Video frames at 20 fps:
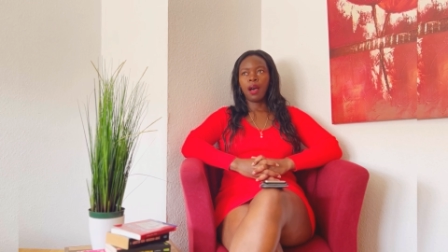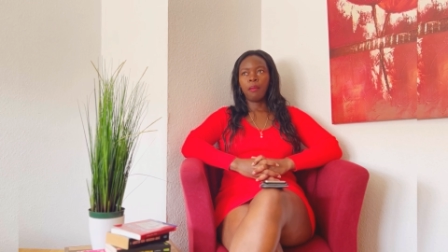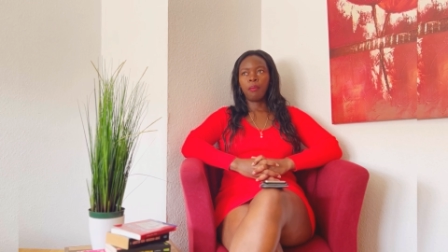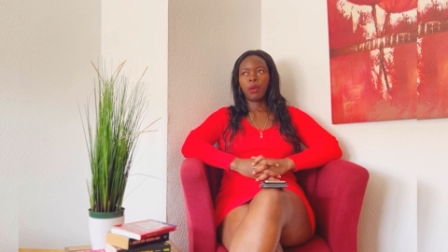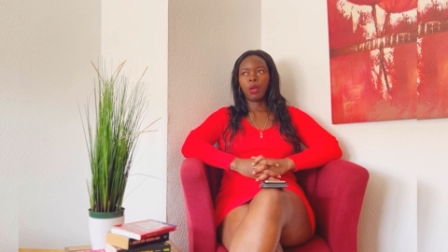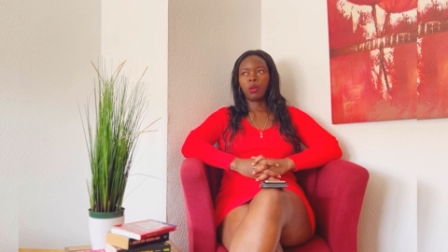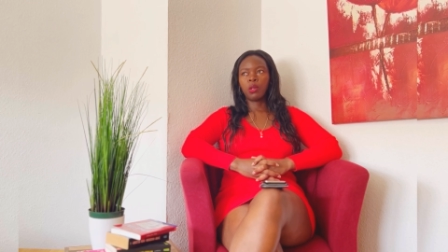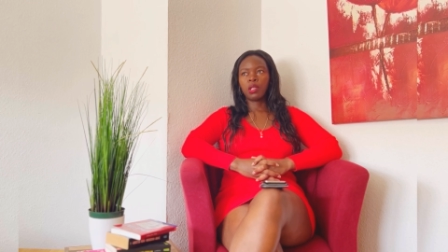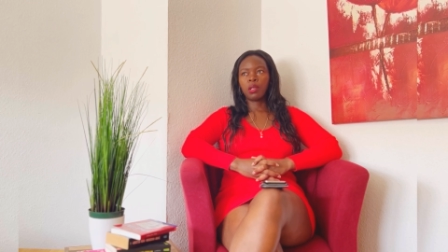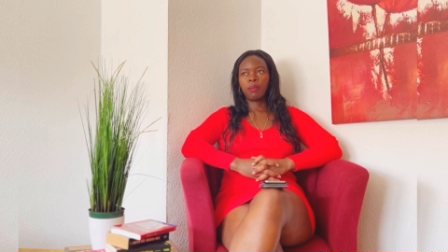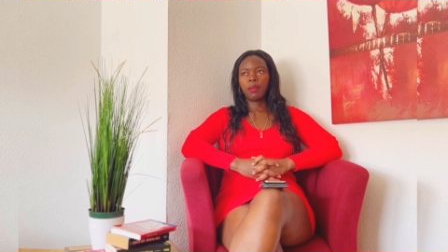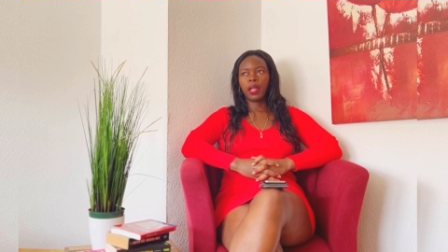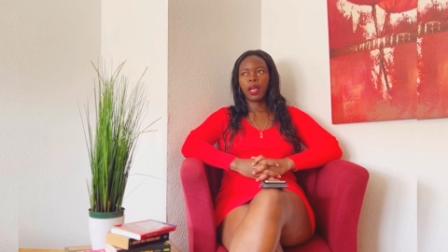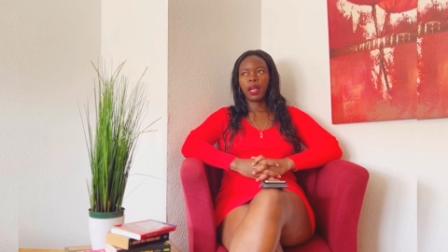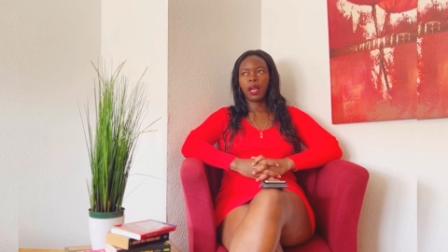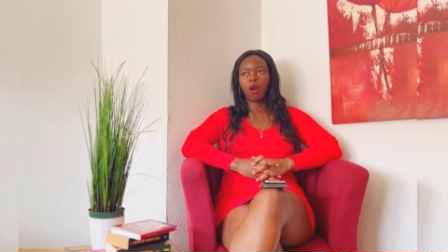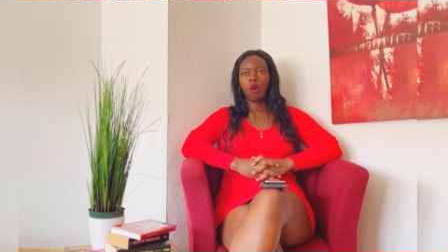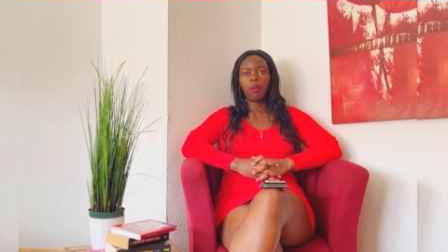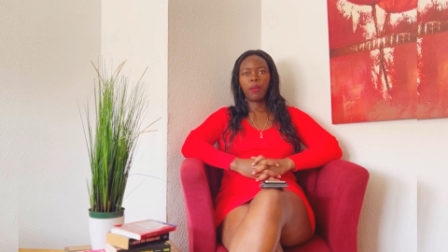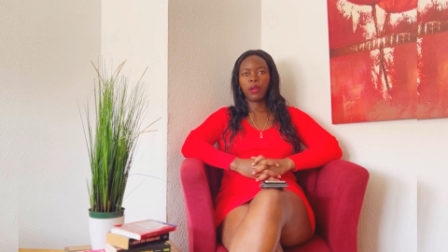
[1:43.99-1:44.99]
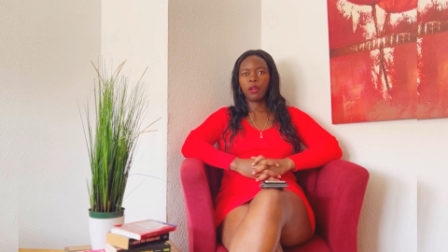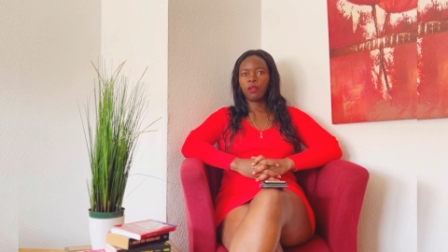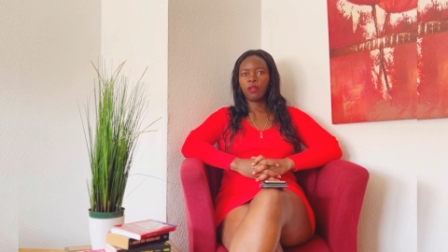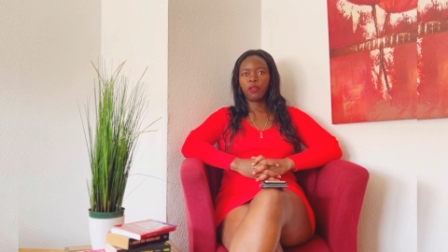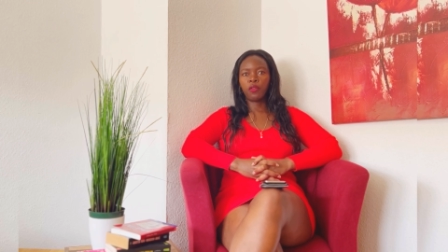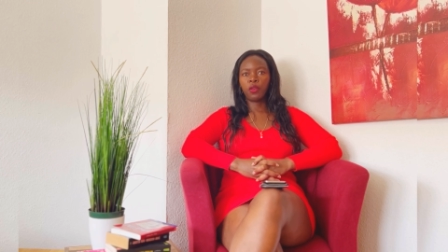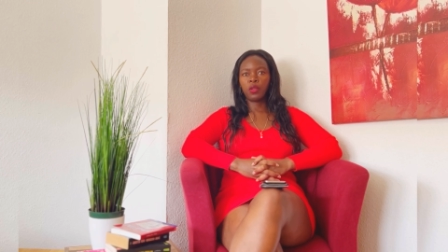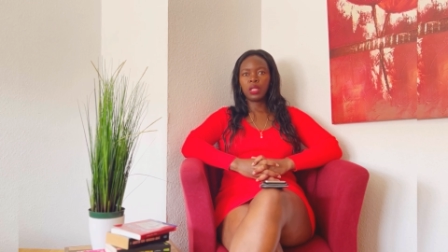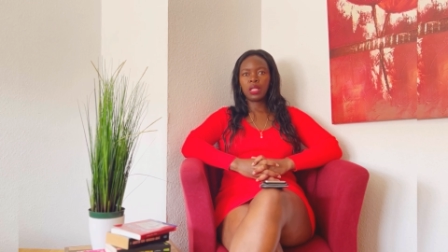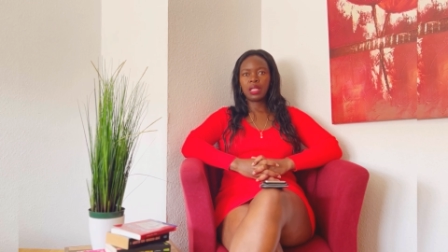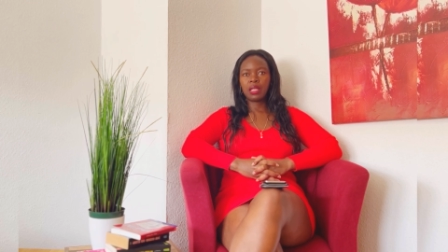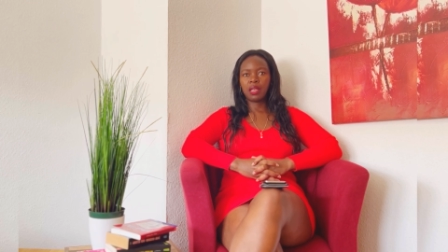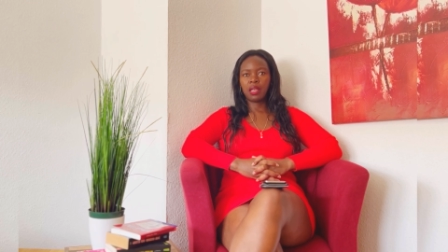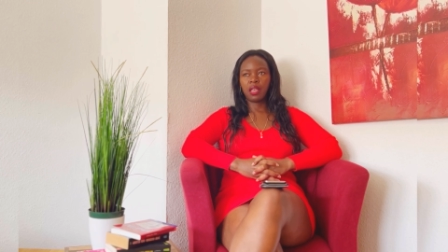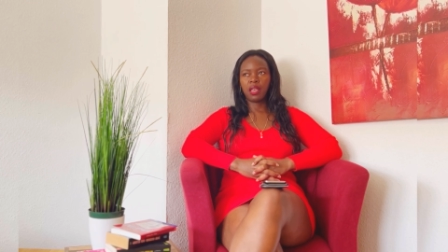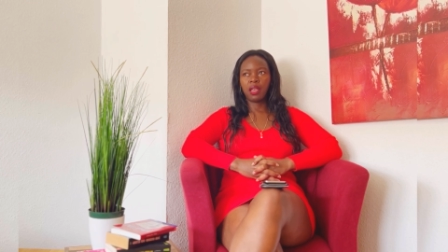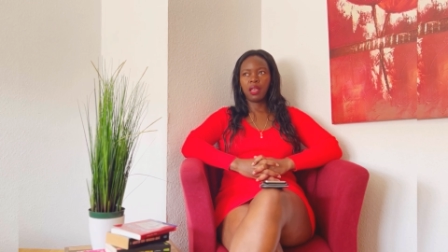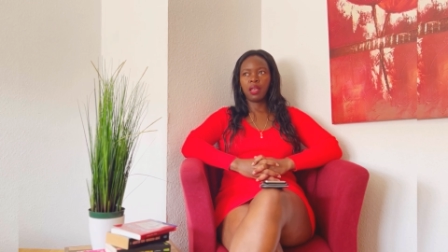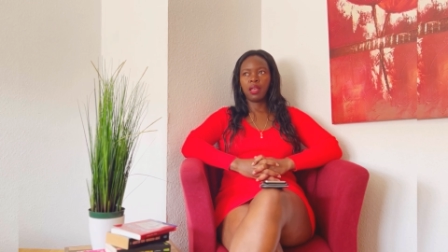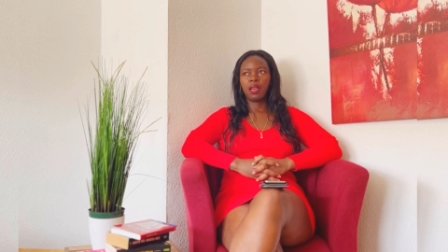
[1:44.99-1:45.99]
because I'm like, I hope I don't fall sick
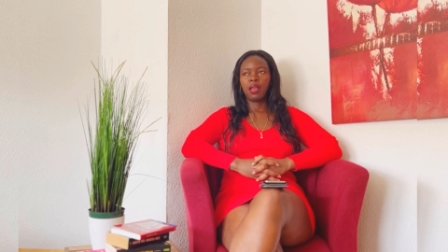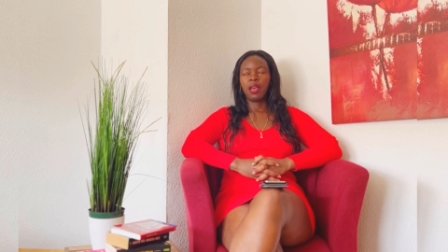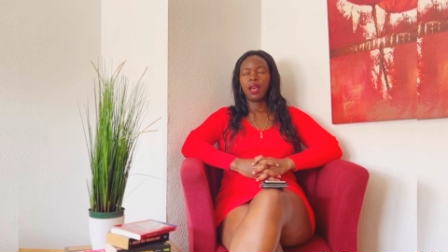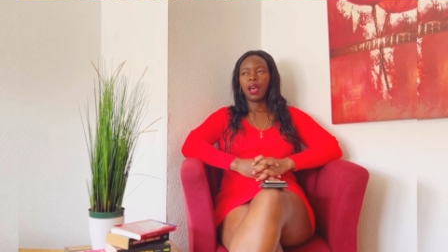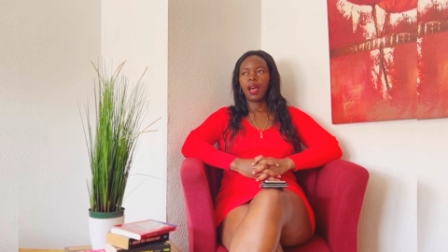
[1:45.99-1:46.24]
here.